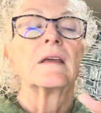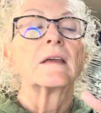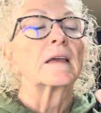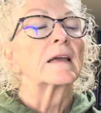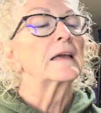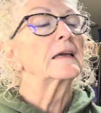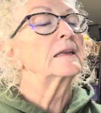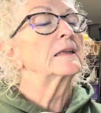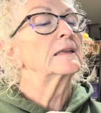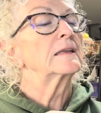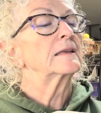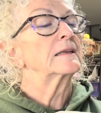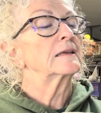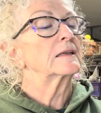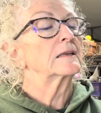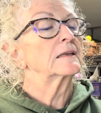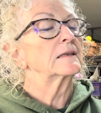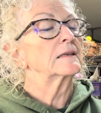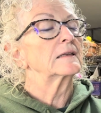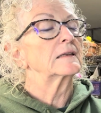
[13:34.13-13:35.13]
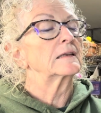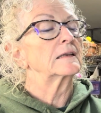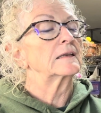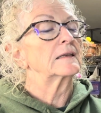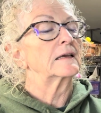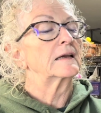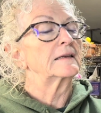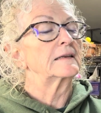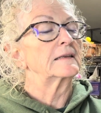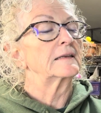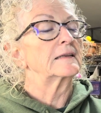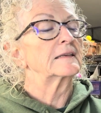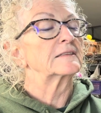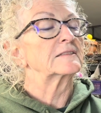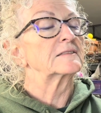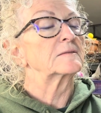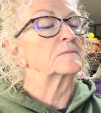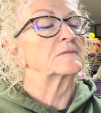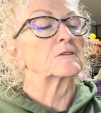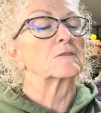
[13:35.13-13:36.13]
And I did get
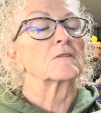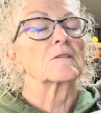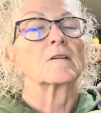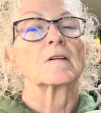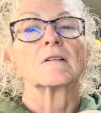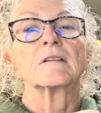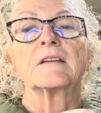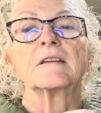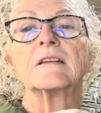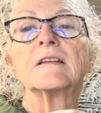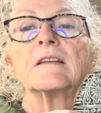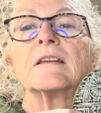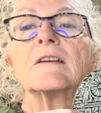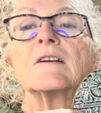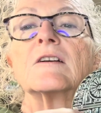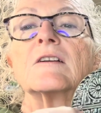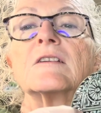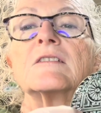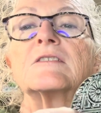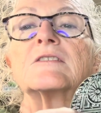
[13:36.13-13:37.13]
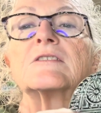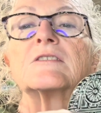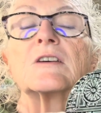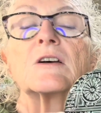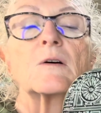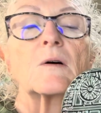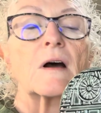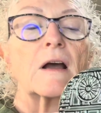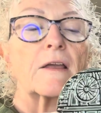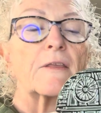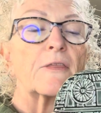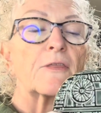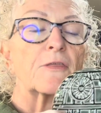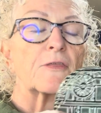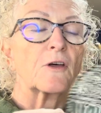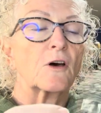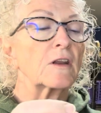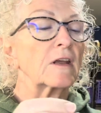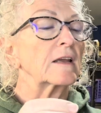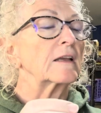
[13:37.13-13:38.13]
some little crawling in here, so I
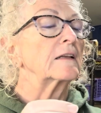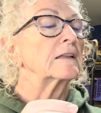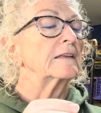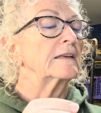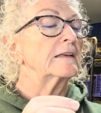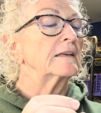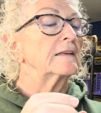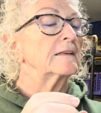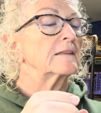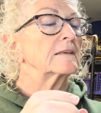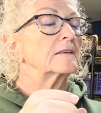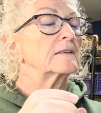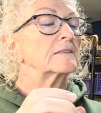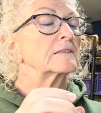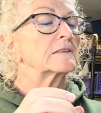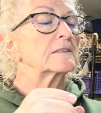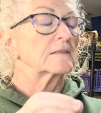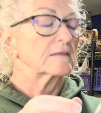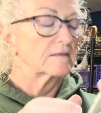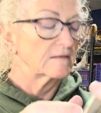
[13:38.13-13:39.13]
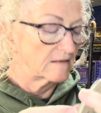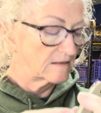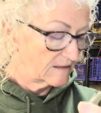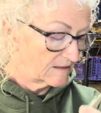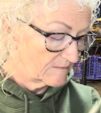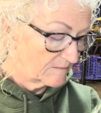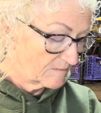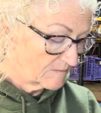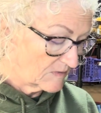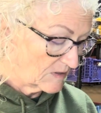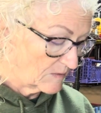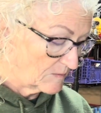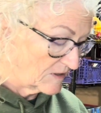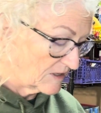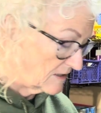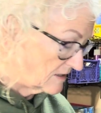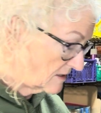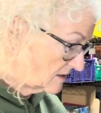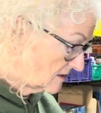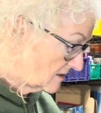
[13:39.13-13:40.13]
thought I cleaned these. Maybe I
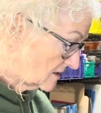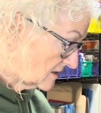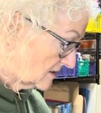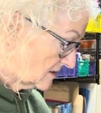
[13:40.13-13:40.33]
didn't.